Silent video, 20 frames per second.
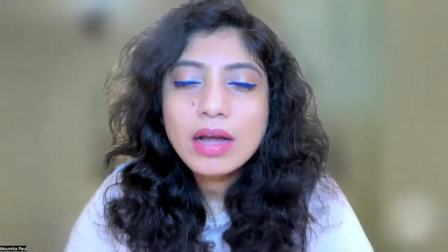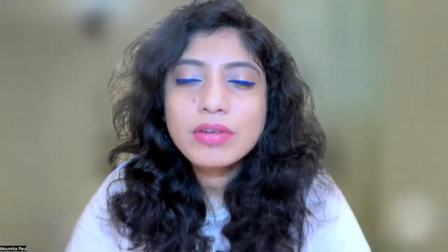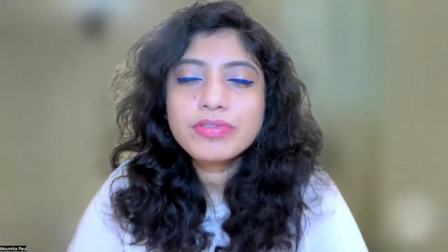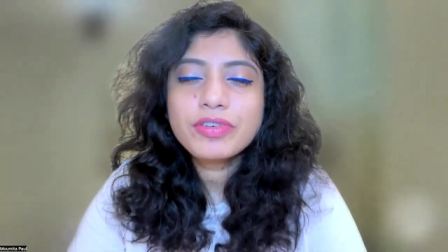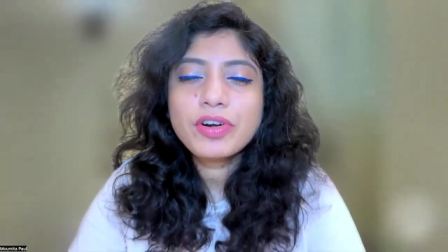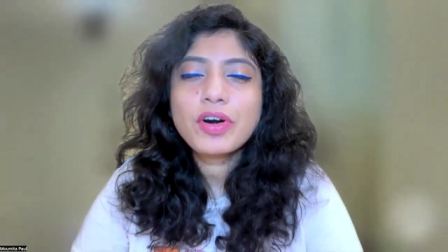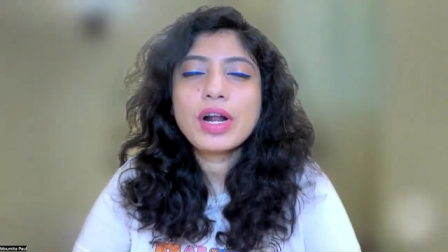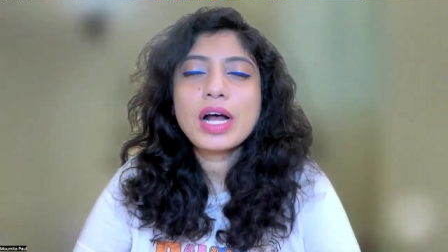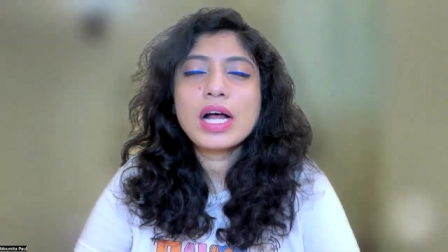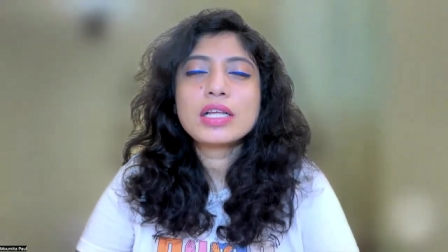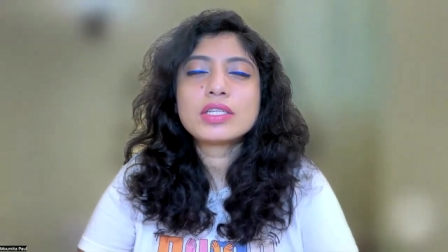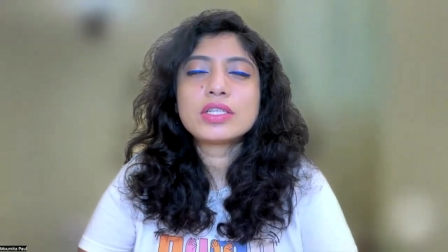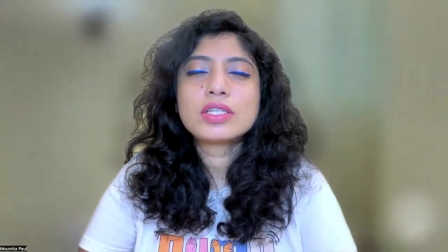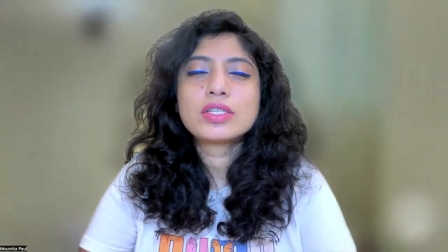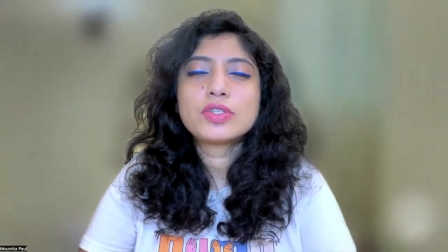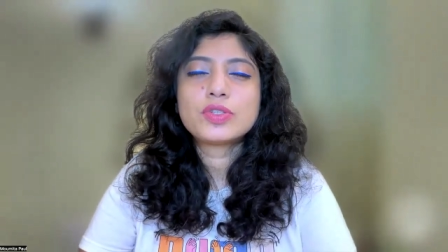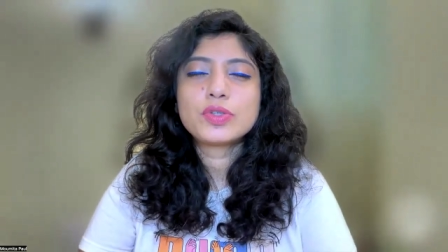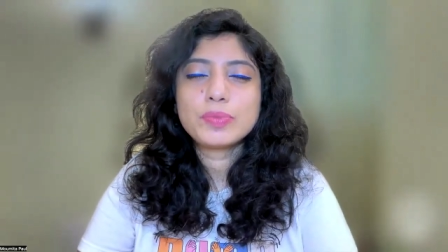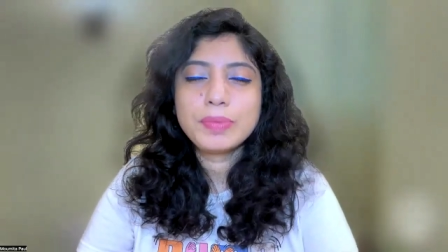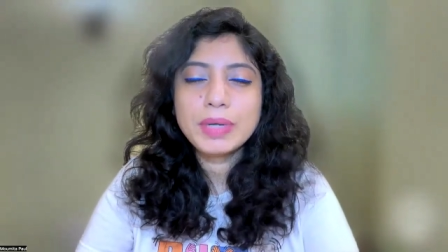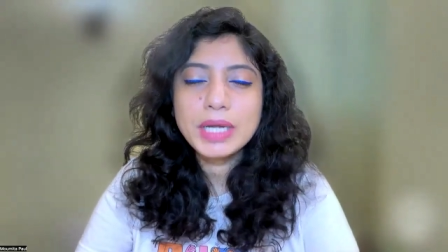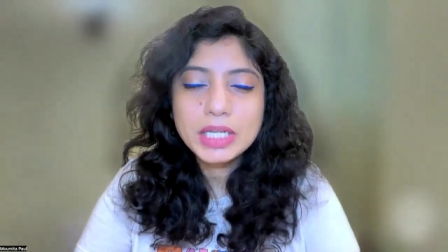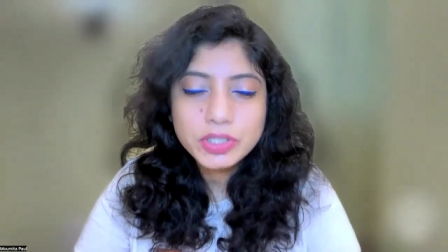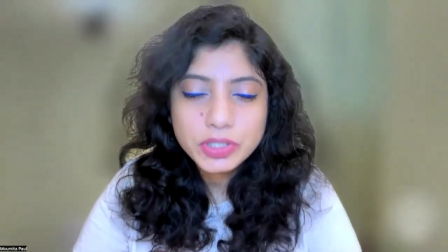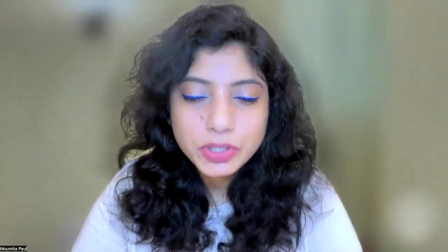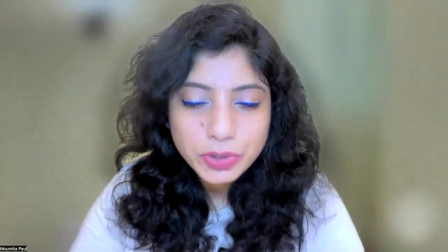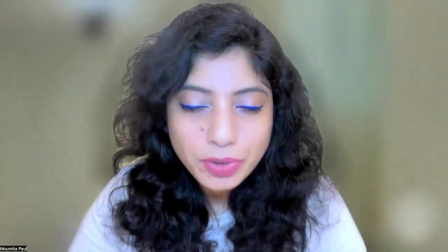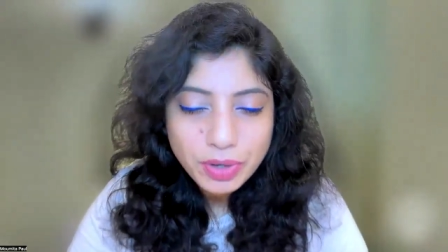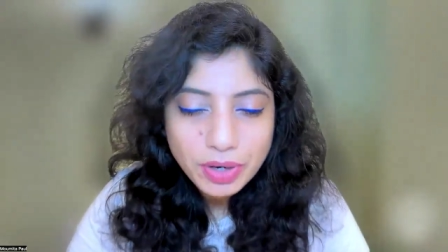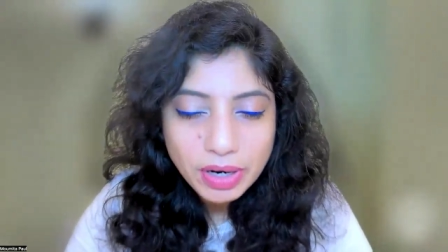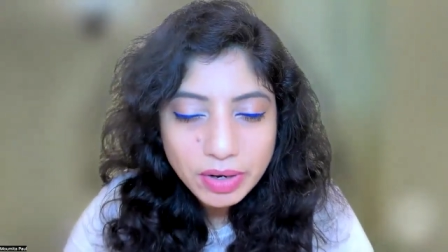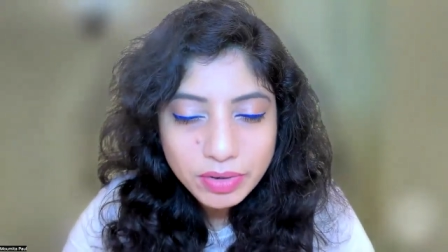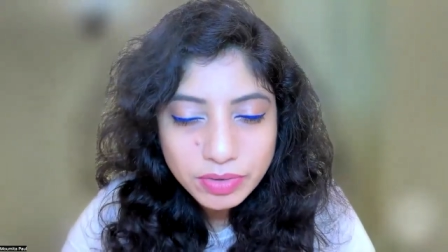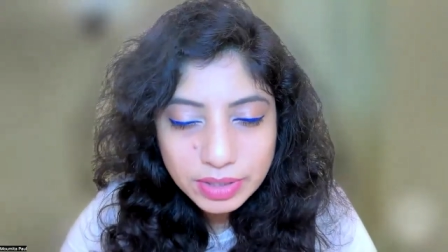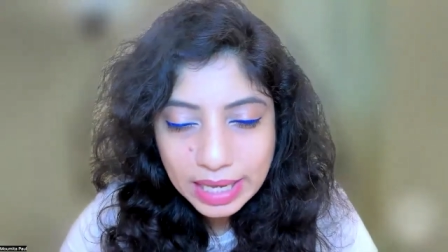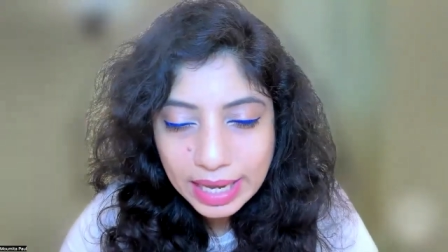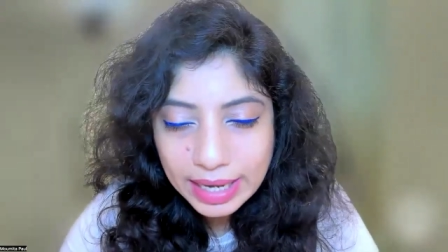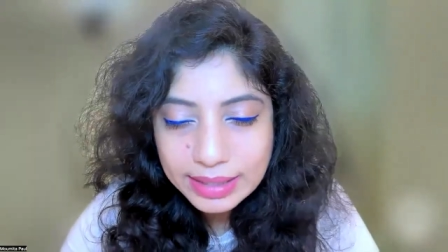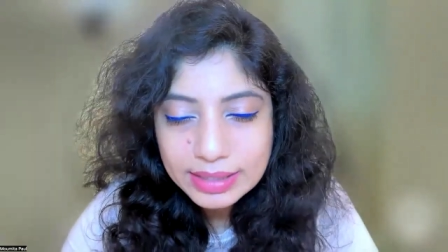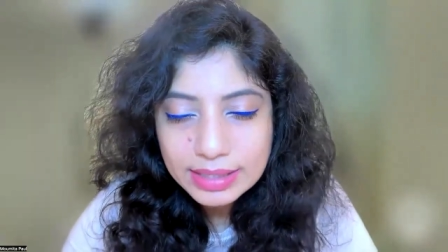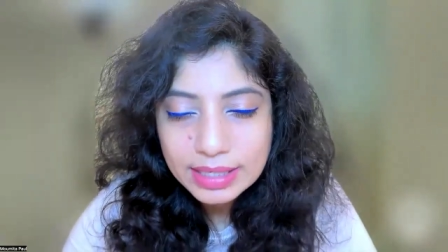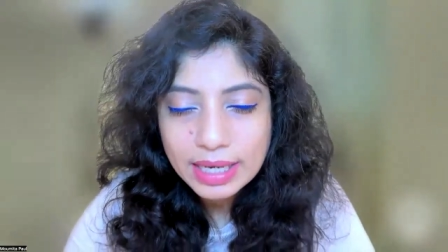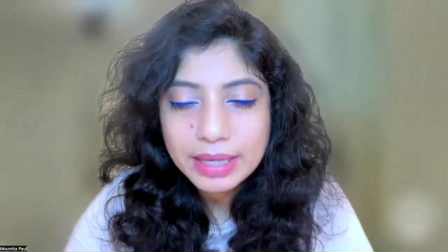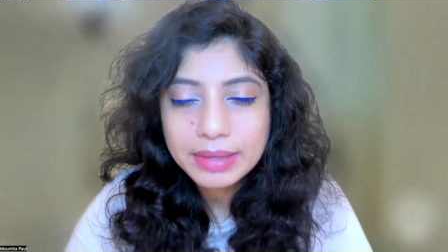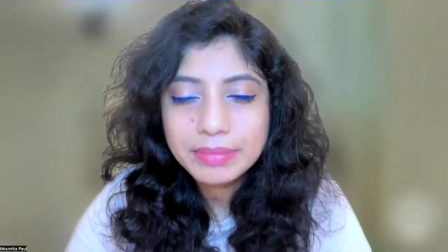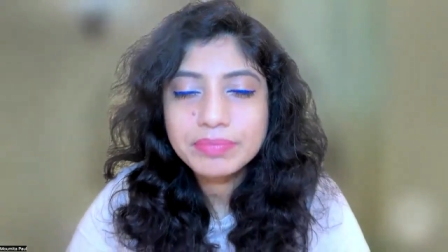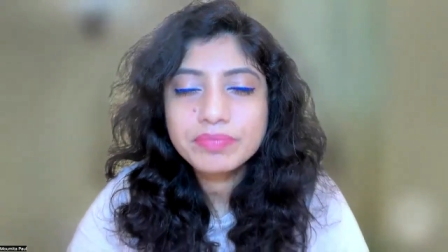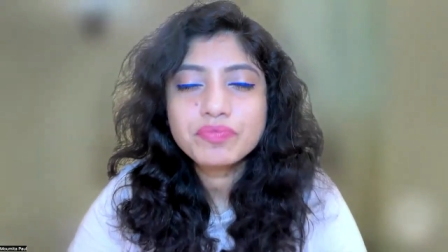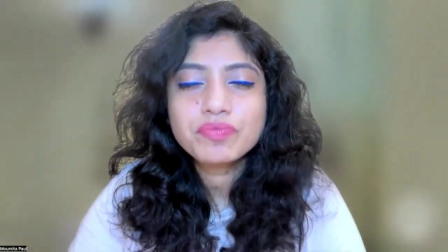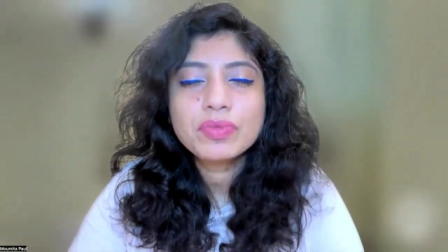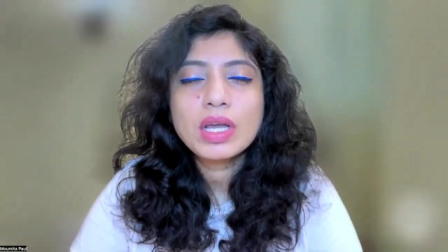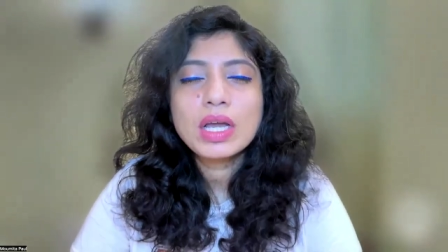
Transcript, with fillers: for us to meet you around that time.